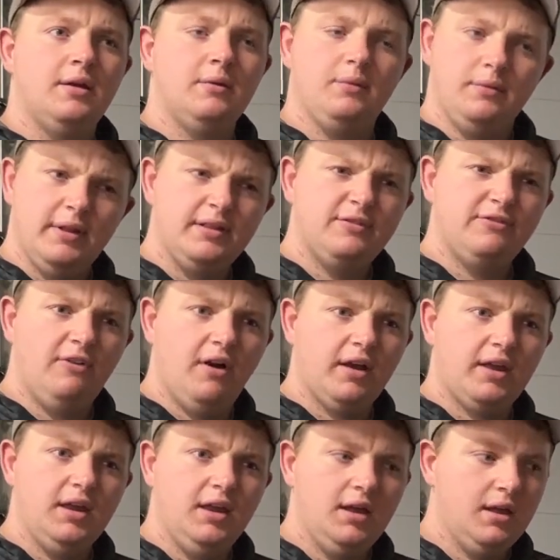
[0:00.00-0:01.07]
Well, that's
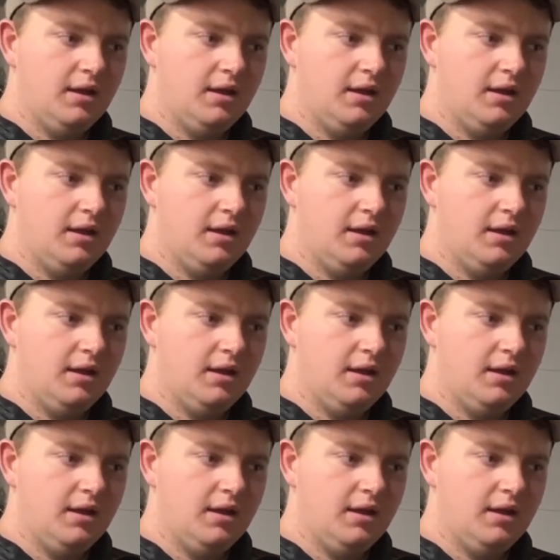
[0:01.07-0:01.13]
funky.